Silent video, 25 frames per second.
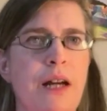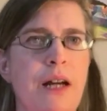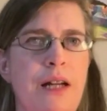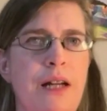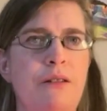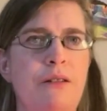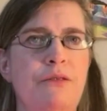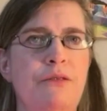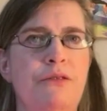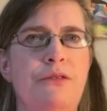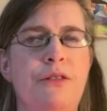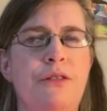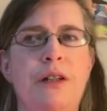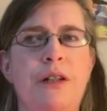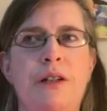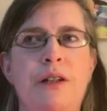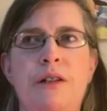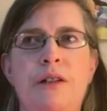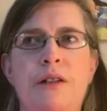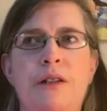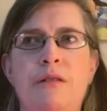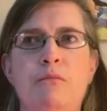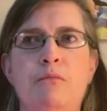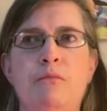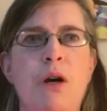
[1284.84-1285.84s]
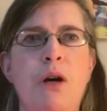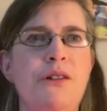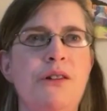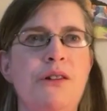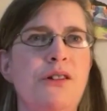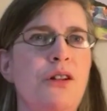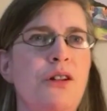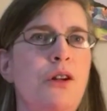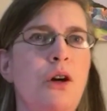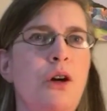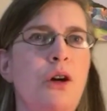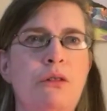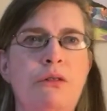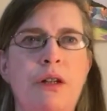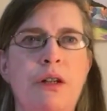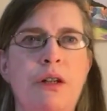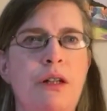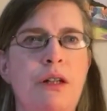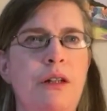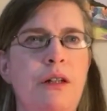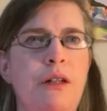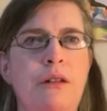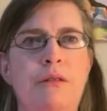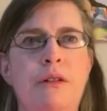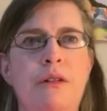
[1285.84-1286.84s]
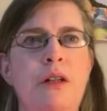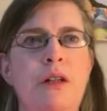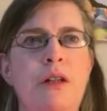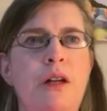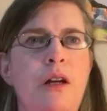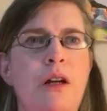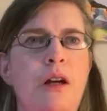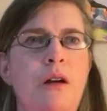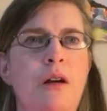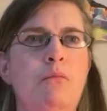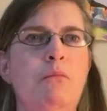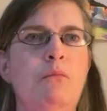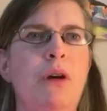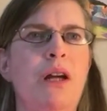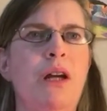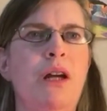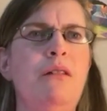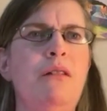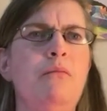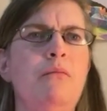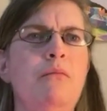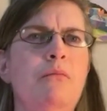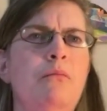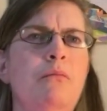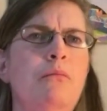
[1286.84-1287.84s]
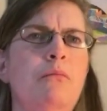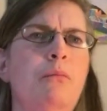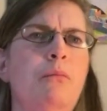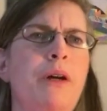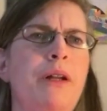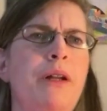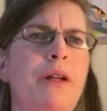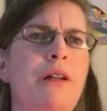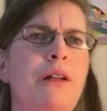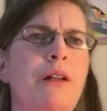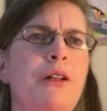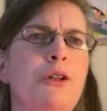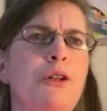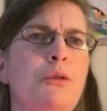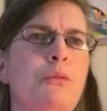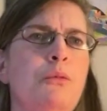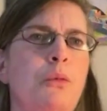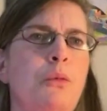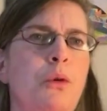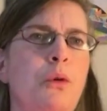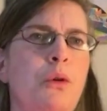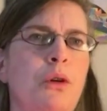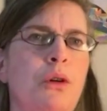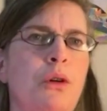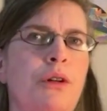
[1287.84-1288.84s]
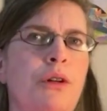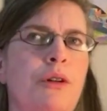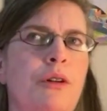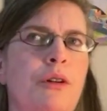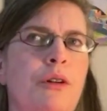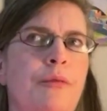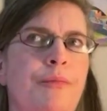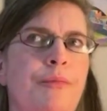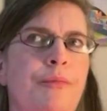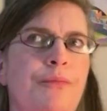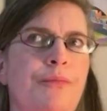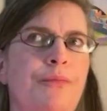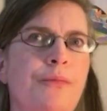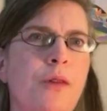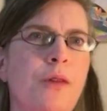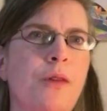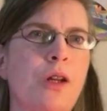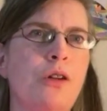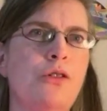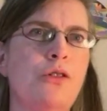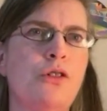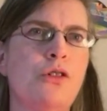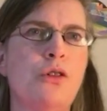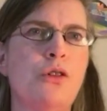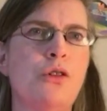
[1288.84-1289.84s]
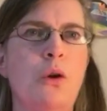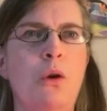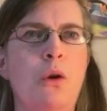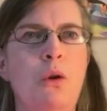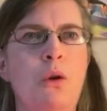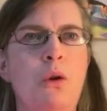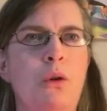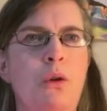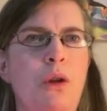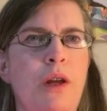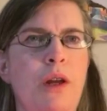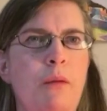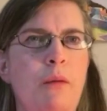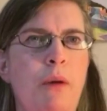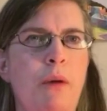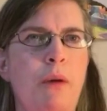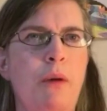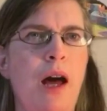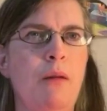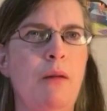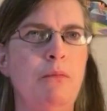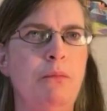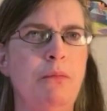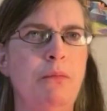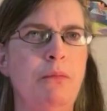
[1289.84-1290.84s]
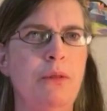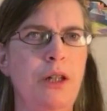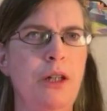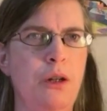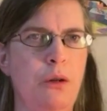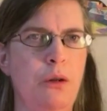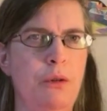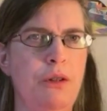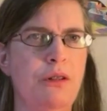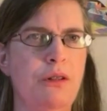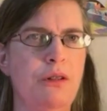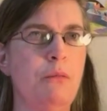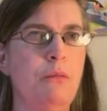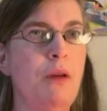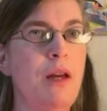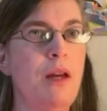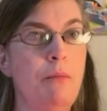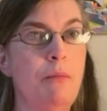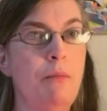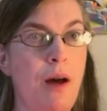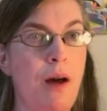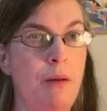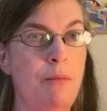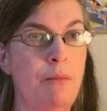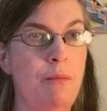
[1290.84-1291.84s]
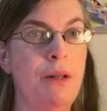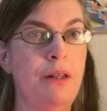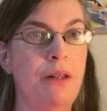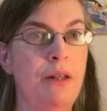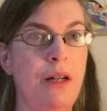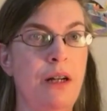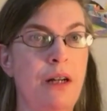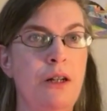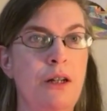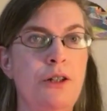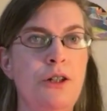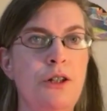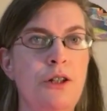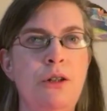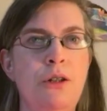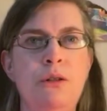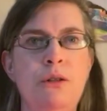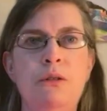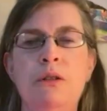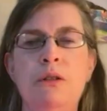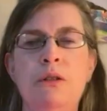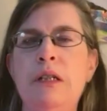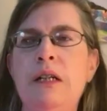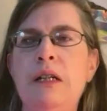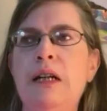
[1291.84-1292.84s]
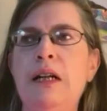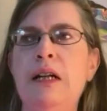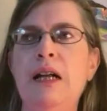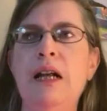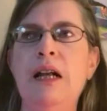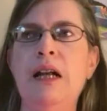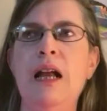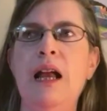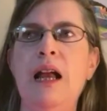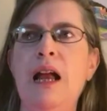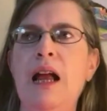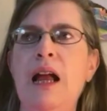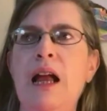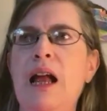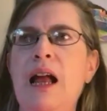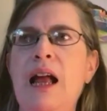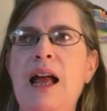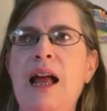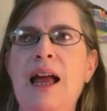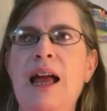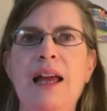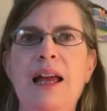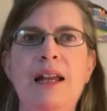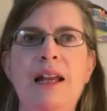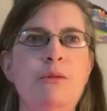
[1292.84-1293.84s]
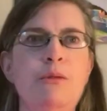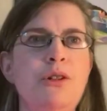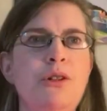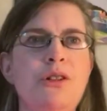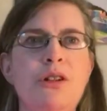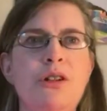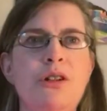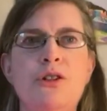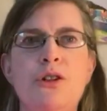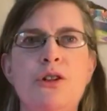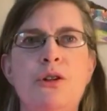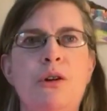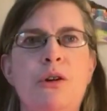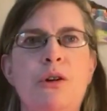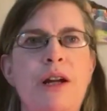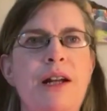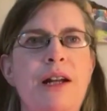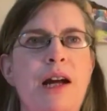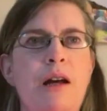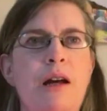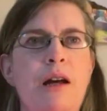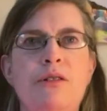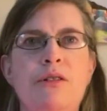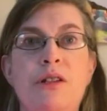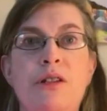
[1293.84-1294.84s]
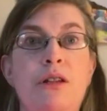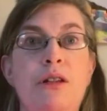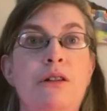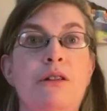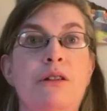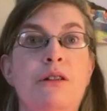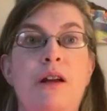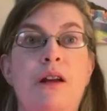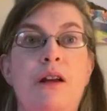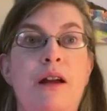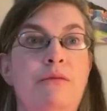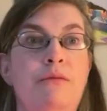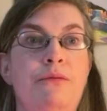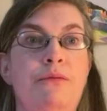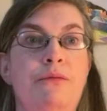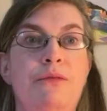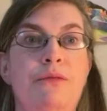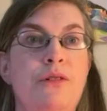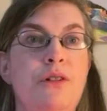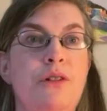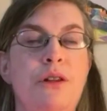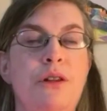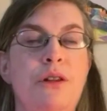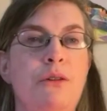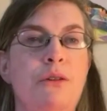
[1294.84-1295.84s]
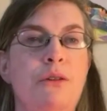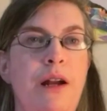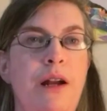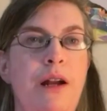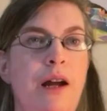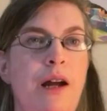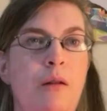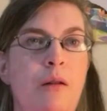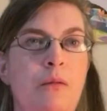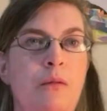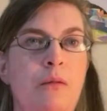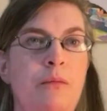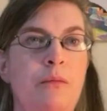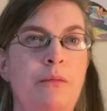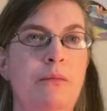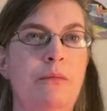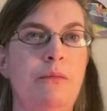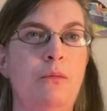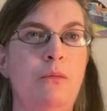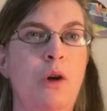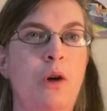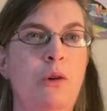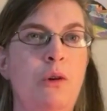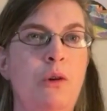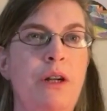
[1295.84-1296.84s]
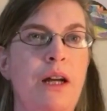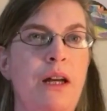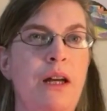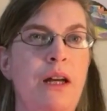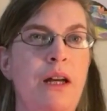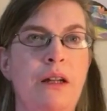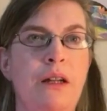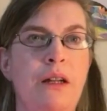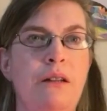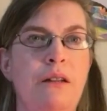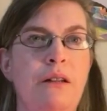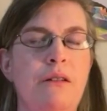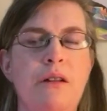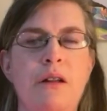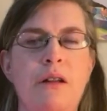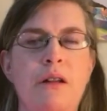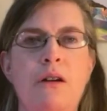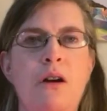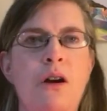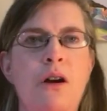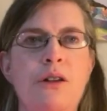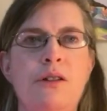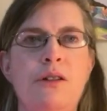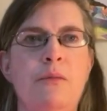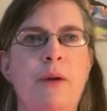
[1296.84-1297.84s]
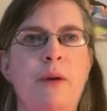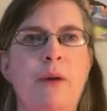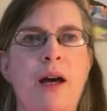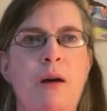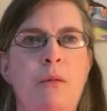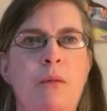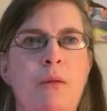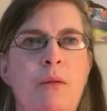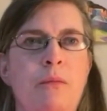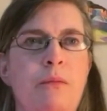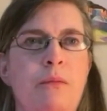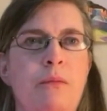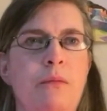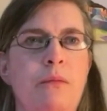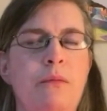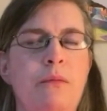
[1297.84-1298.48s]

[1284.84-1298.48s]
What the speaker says: of bossa nova, but a little more soul hip hop, with some hip hop in there too. And it was such a great album. I'm still a great album. Whoa, Nelly, awesome album.